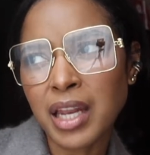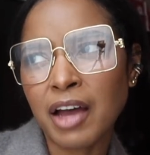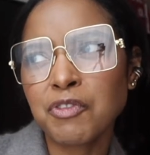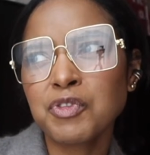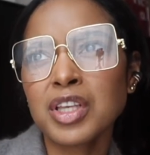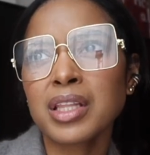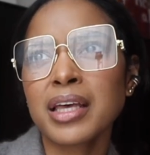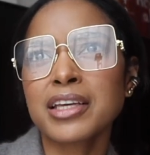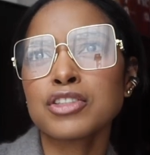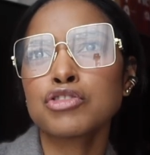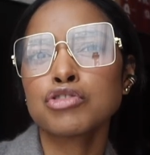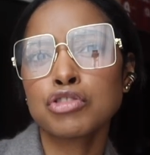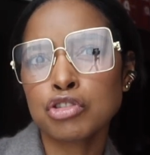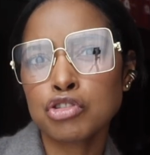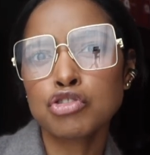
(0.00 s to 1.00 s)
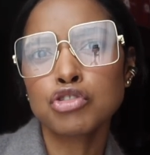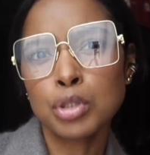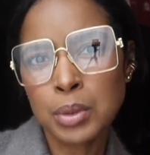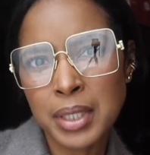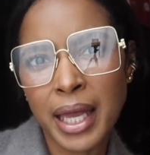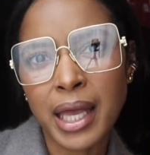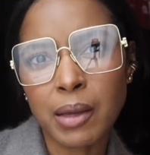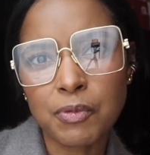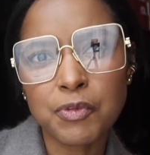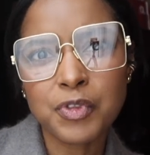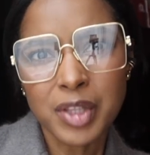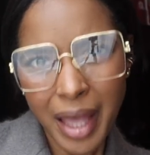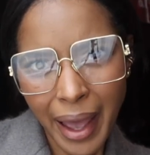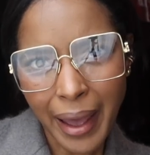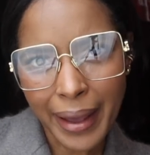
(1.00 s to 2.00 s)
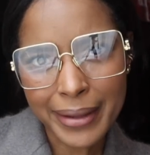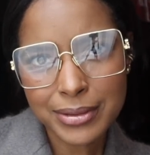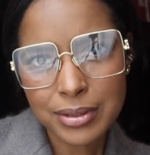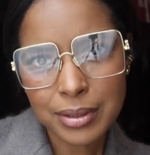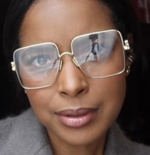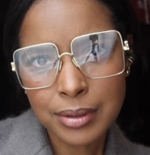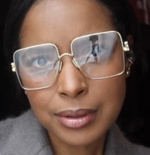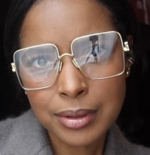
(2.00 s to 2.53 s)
I feel like it's just too damn flat.